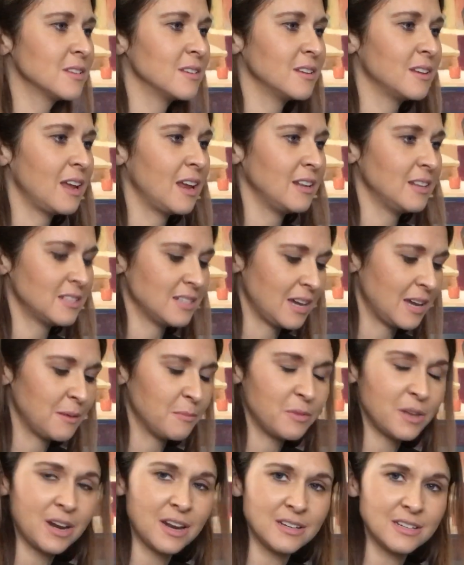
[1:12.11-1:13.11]
And
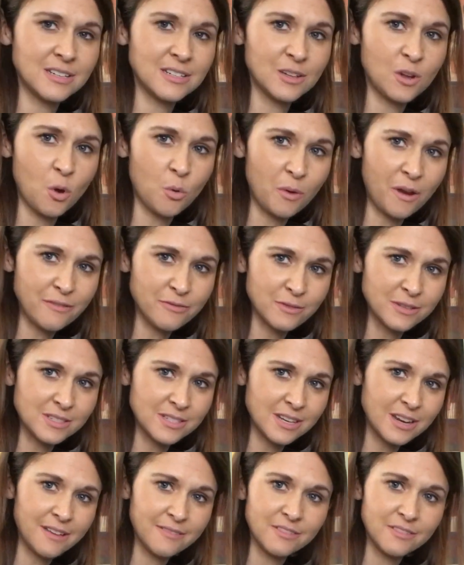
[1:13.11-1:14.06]
anytime that I need to go reference it,